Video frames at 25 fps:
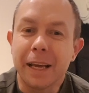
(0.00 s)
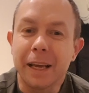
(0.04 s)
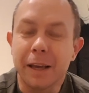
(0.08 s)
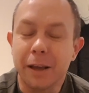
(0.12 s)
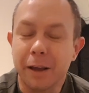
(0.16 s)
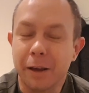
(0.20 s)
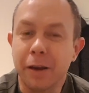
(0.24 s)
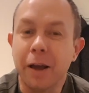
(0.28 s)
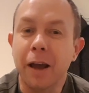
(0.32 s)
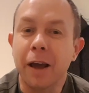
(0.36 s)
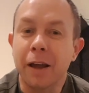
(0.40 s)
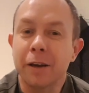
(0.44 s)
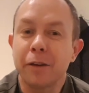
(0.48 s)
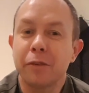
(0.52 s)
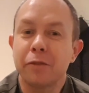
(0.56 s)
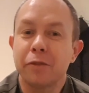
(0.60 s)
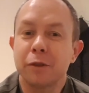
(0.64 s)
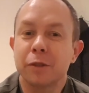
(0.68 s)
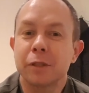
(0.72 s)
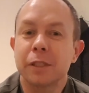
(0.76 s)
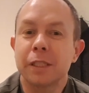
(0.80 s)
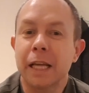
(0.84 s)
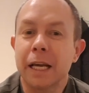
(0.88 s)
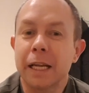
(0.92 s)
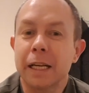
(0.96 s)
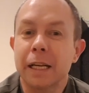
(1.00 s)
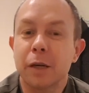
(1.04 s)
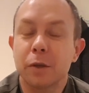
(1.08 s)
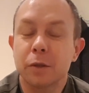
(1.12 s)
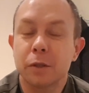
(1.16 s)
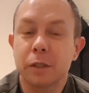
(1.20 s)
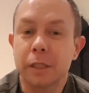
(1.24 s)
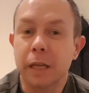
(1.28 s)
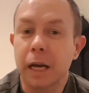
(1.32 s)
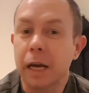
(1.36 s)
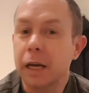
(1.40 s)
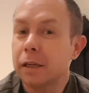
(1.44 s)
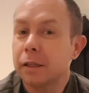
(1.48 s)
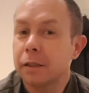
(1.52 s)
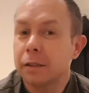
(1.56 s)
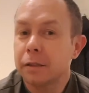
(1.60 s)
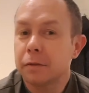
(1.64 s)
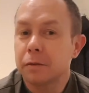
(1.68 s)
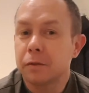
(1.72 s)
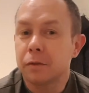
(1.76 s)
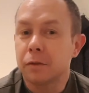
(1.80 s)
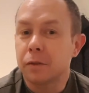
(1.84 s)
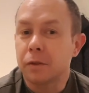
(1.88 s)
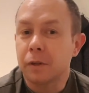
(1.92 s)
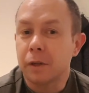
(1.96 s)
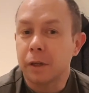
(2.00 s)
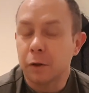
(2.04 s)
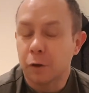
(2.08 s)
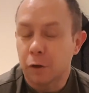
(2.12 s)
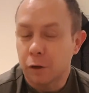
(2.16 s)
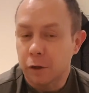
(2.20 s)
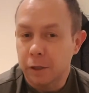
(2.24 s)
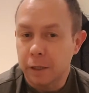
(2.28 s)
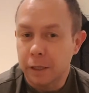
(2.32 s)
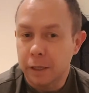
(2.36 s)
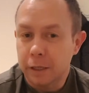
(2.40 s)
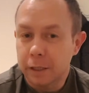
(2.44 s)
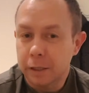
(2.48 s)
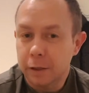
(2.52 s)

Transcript: and if you stand outside and